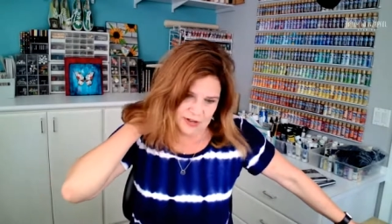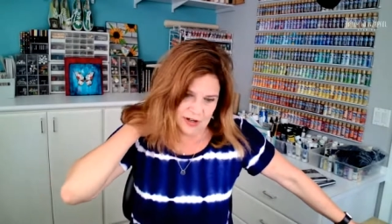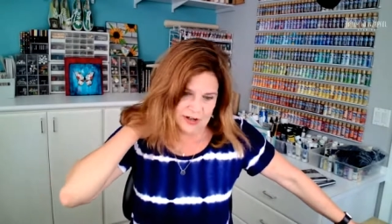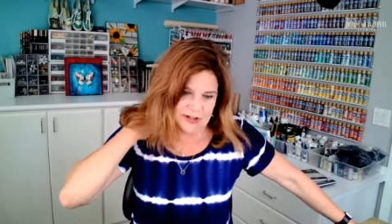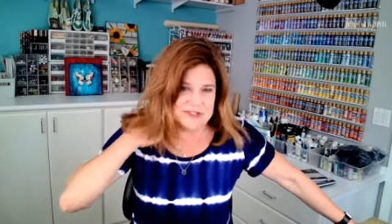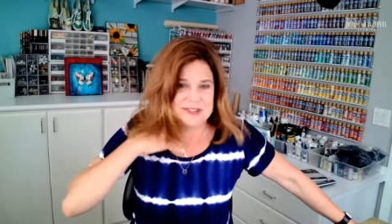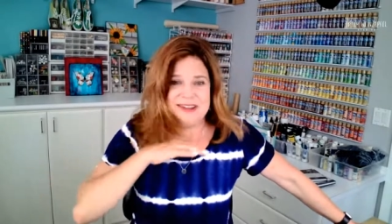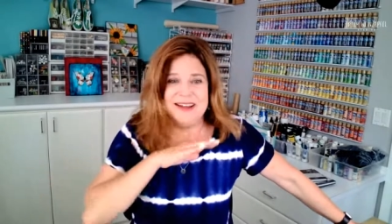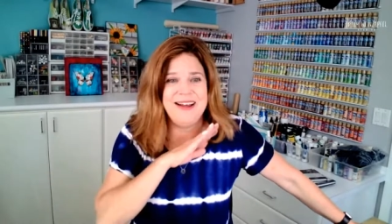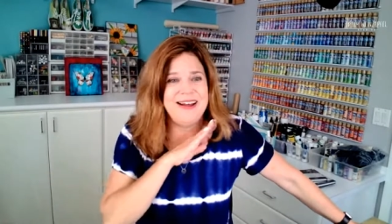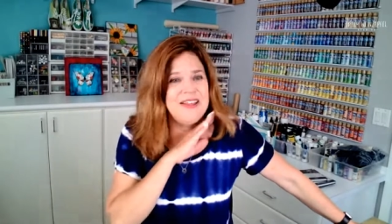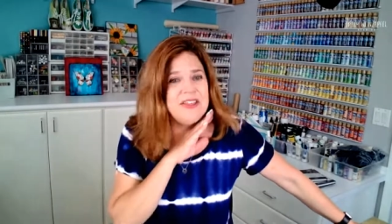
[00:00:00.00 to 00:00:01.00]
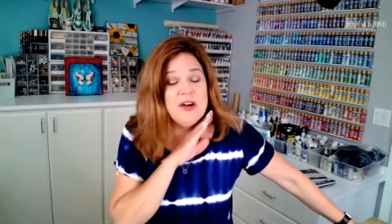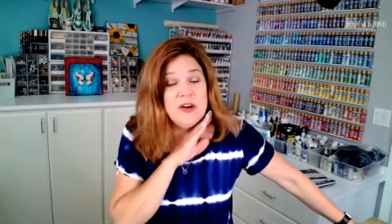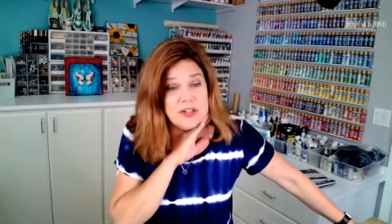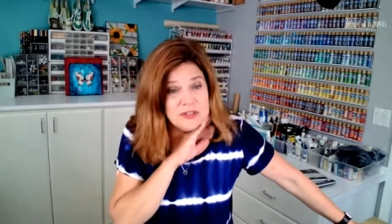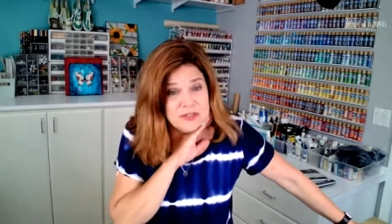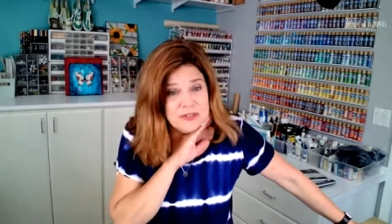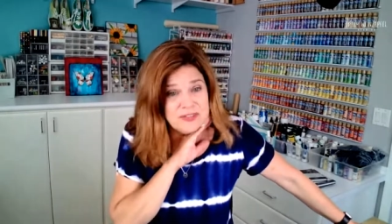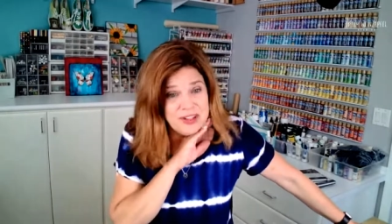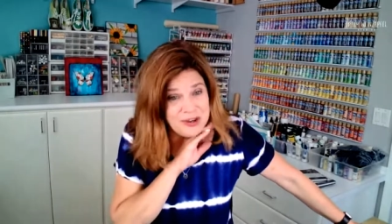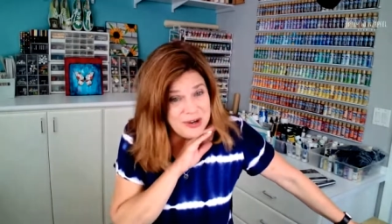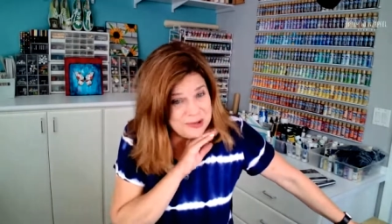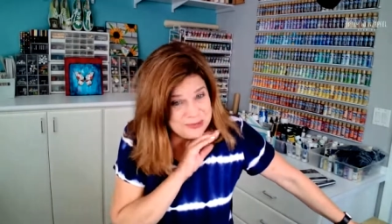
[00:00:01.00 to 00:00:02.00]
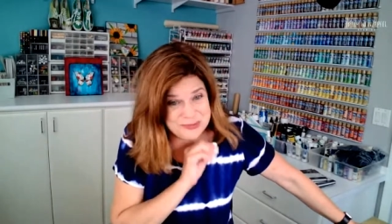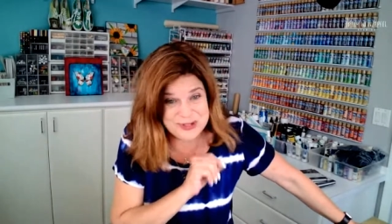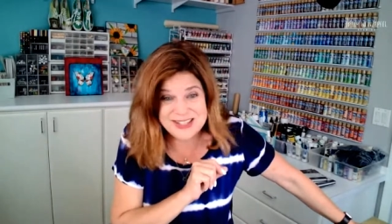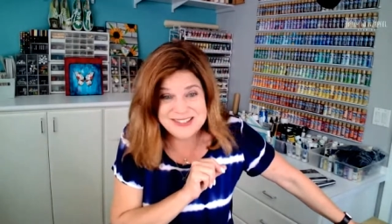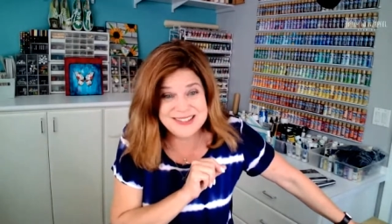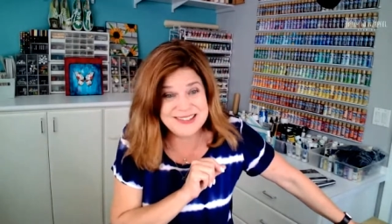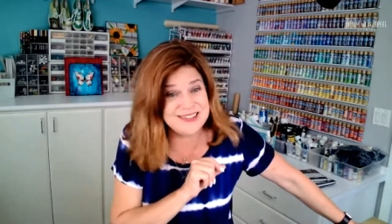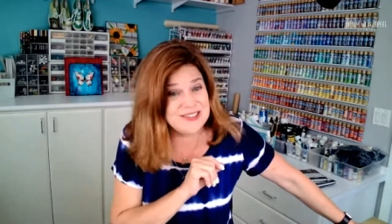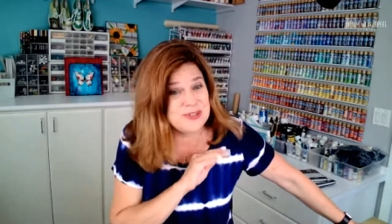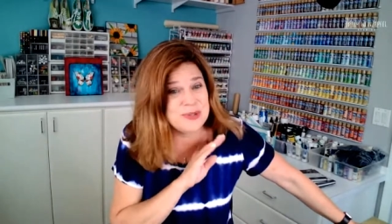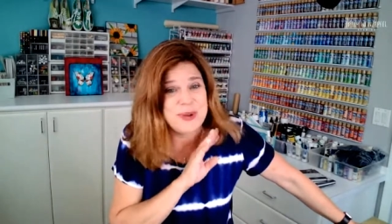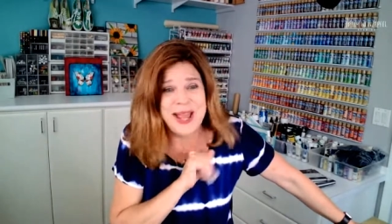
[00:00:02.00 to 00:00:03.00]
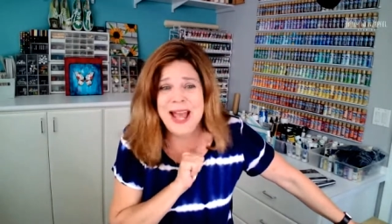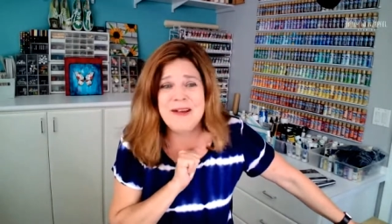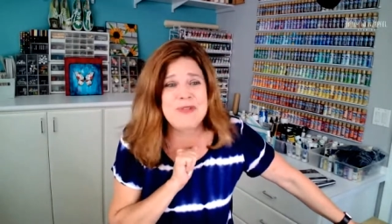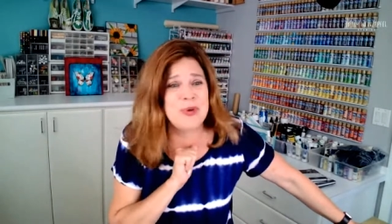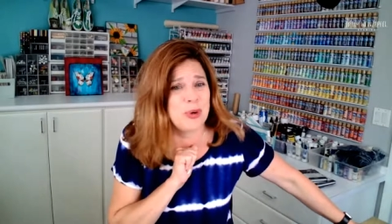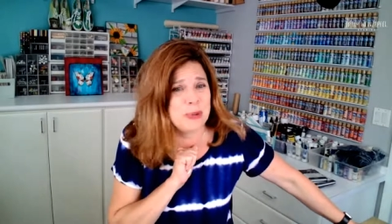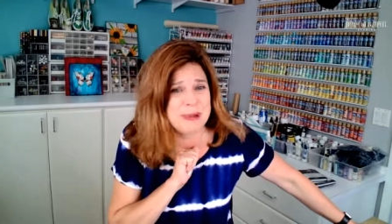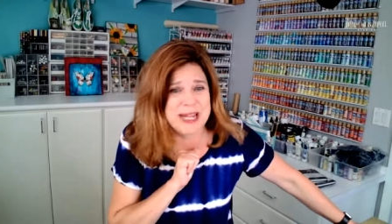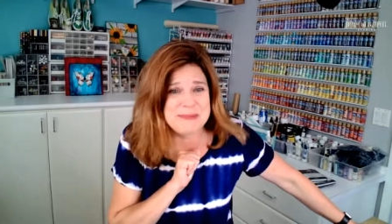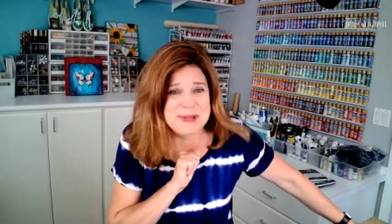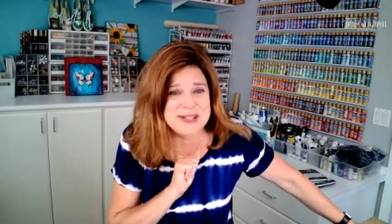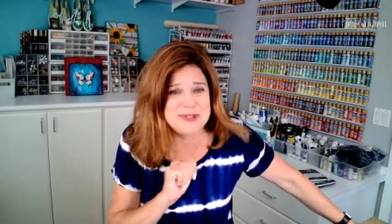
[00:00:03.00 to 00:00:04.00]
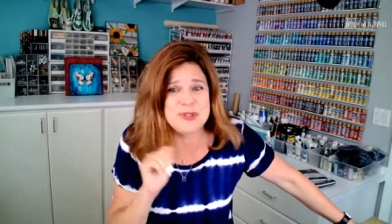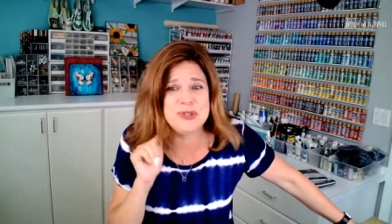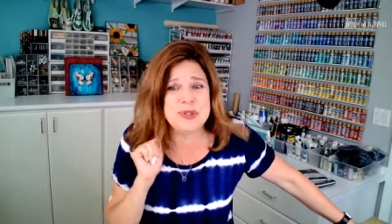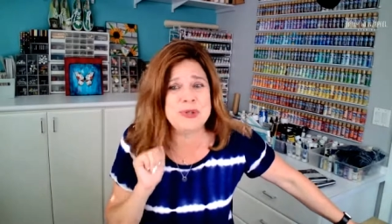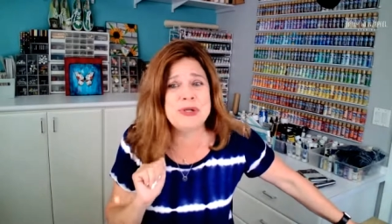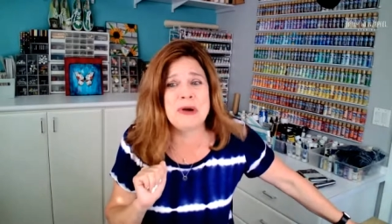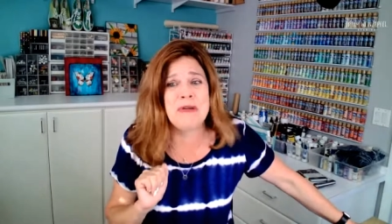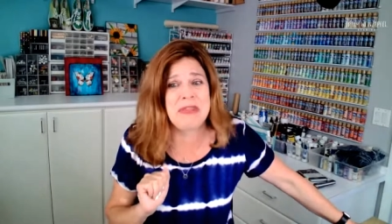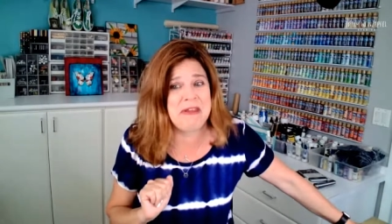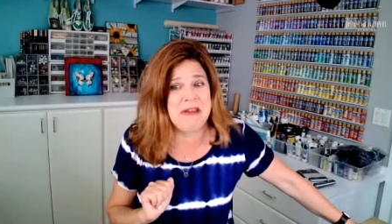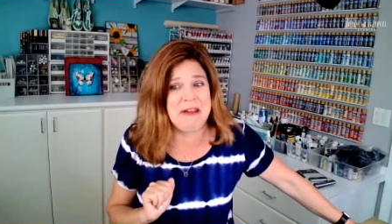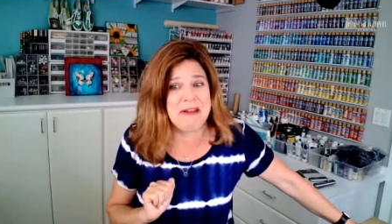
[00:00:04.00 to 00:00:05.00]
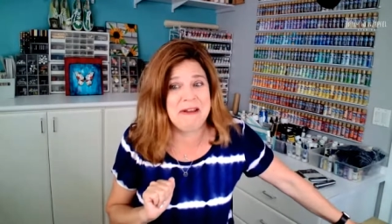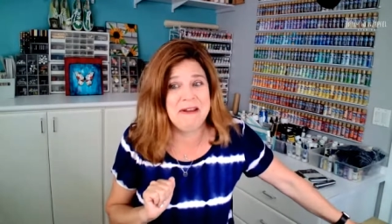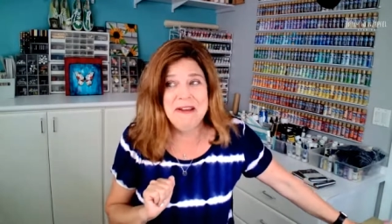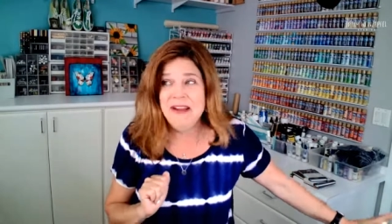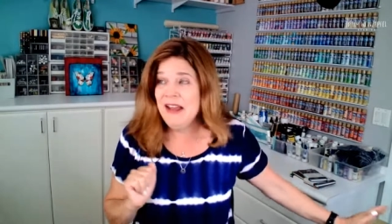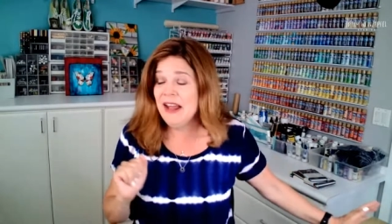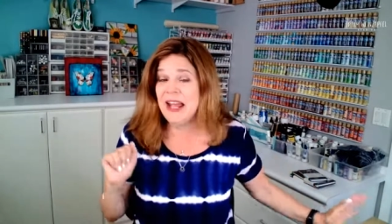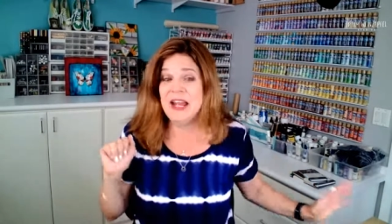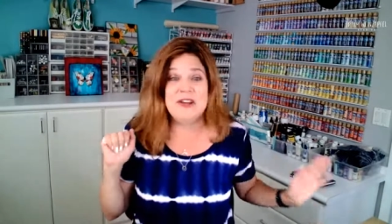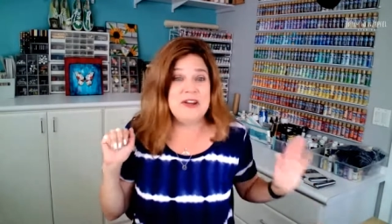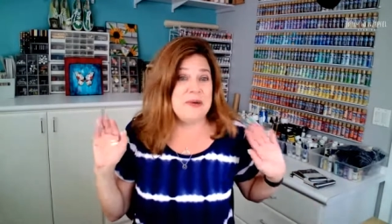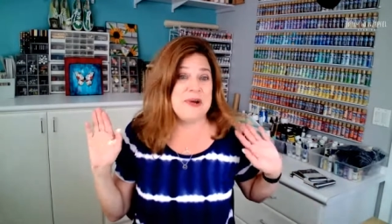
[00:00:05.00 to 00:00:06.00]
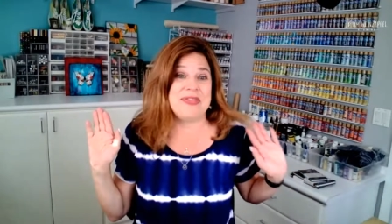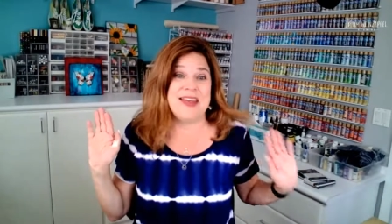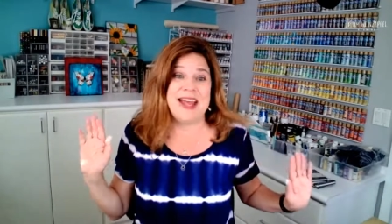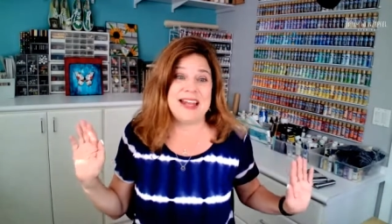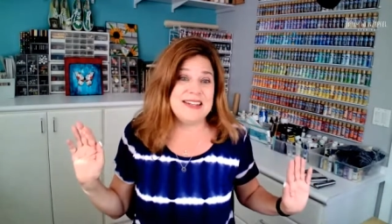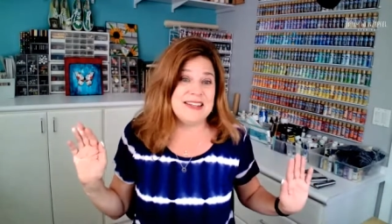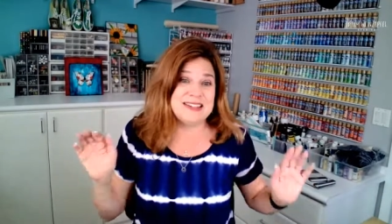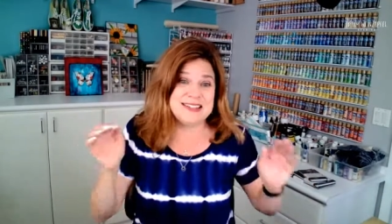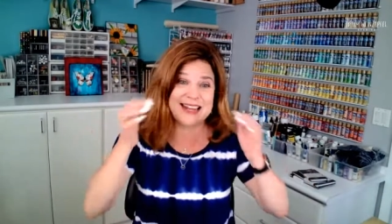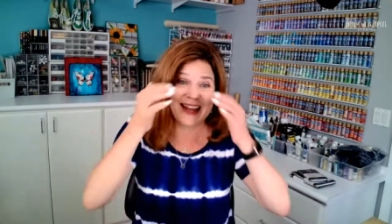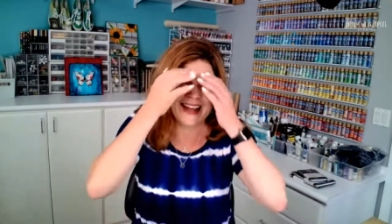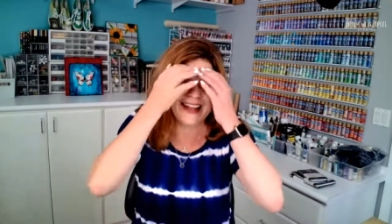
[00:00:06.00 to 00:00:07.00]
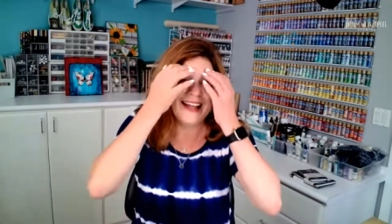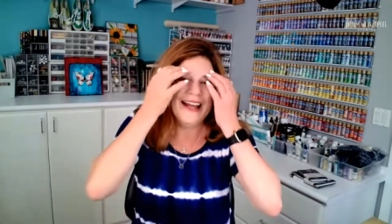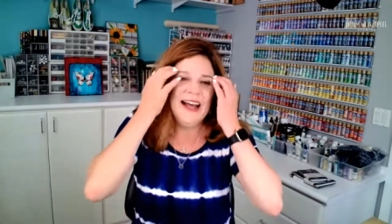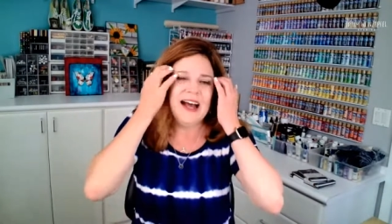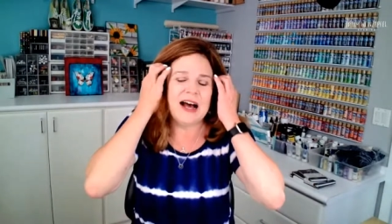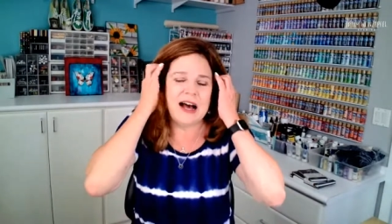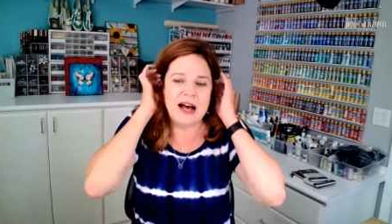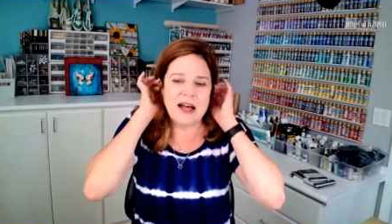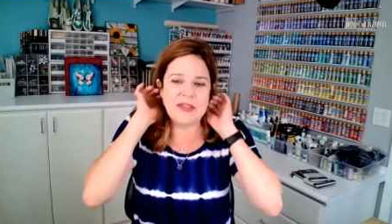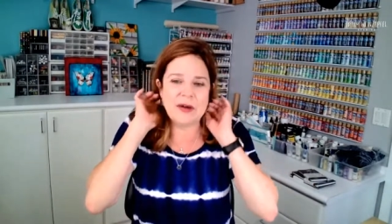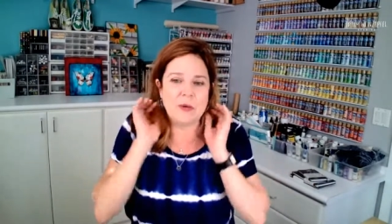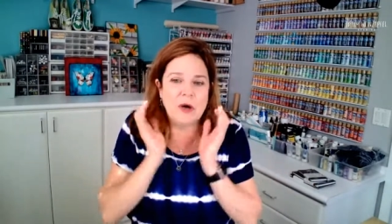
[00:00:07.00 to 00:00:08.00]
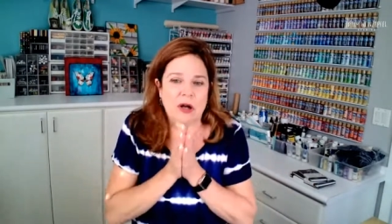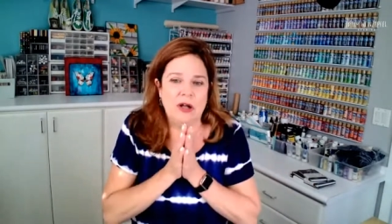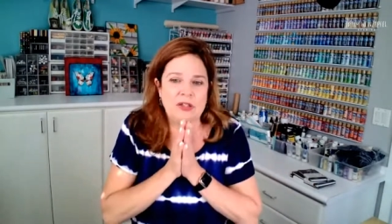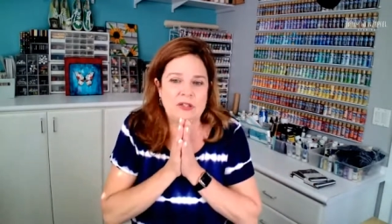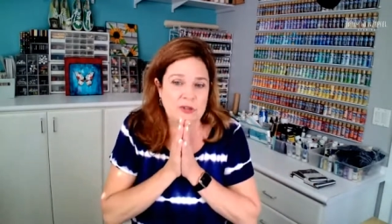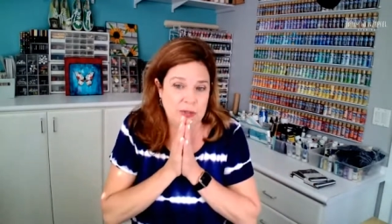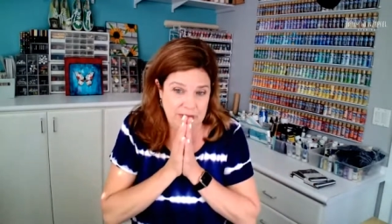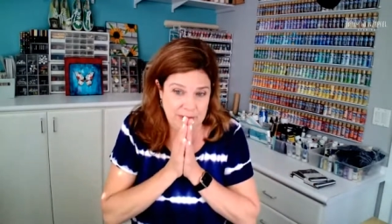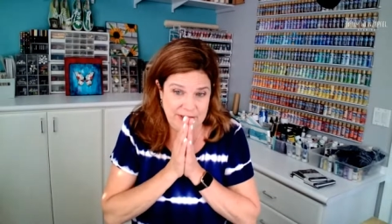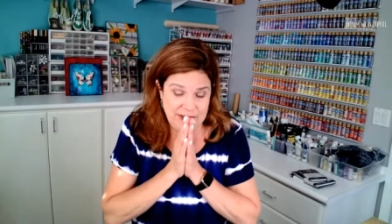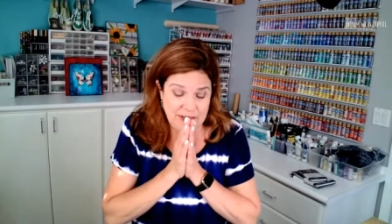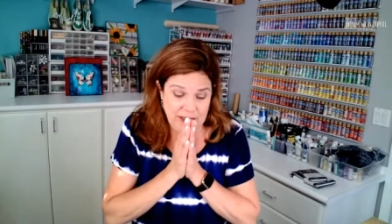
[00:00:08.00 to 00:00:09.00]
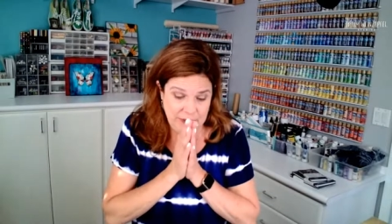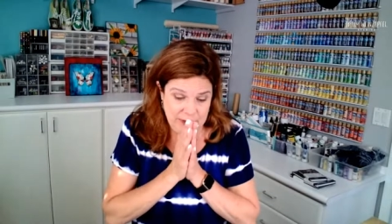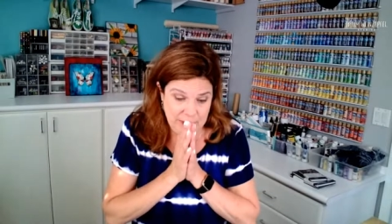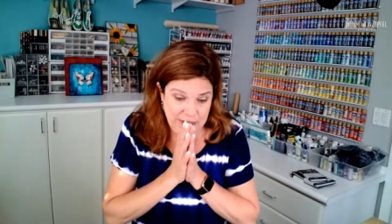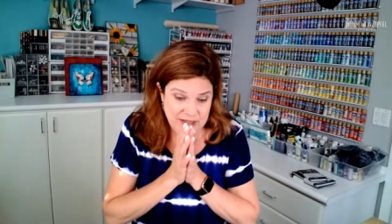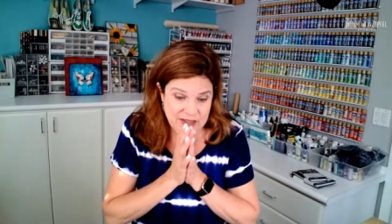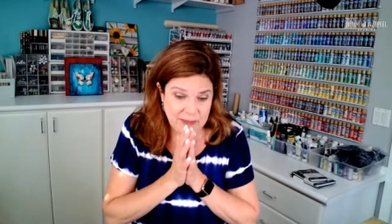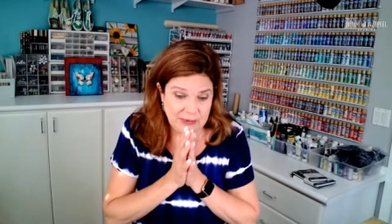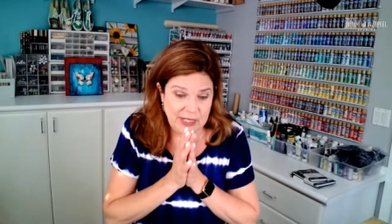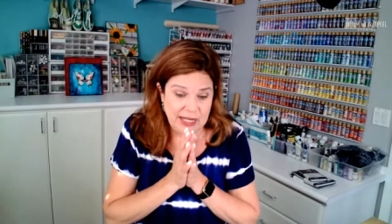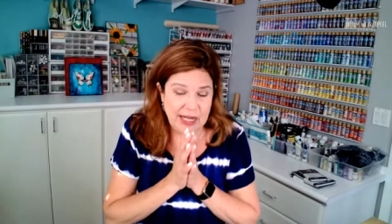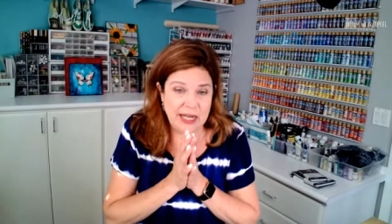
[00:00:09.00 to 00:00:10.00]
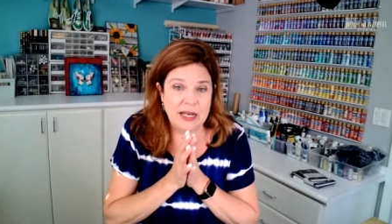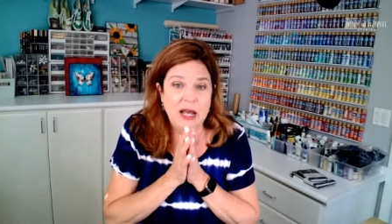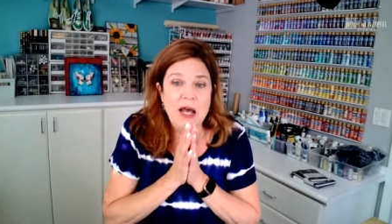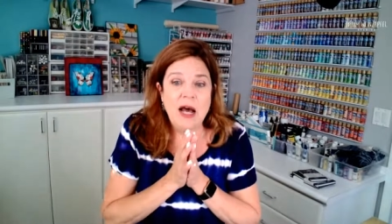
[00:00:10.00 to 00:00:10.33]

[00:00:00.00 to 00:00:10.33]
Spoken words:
there are reasons to have your babies do your thing and know at the end of the day, that we're all doing the best that we possibly can.